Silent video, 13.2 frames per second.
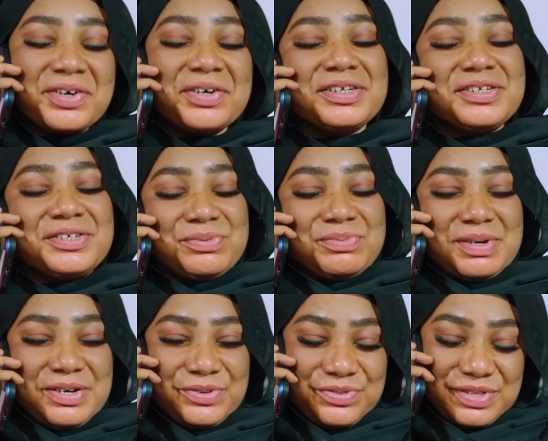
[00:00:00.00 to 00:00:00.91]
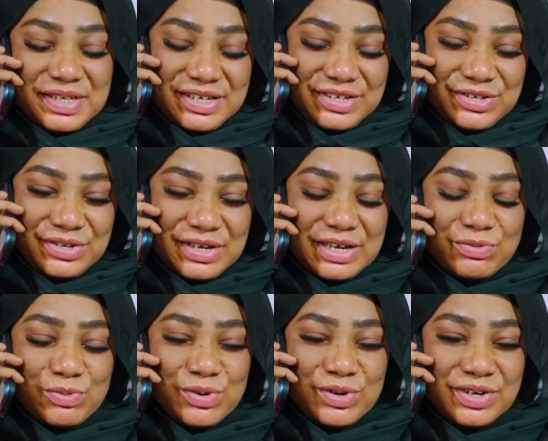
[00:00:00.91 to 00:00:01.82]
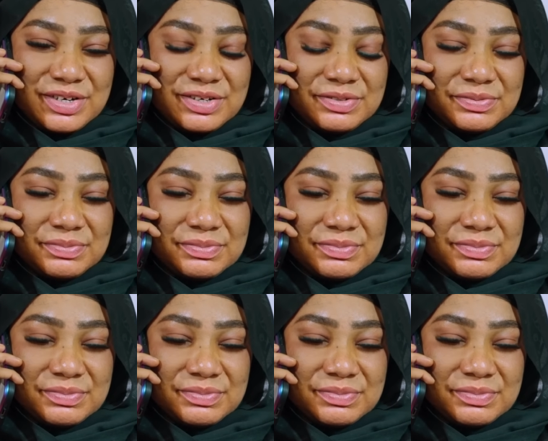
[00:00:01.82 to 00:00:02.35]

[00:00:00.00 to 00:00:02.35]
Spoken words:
All is well, thank you, and work.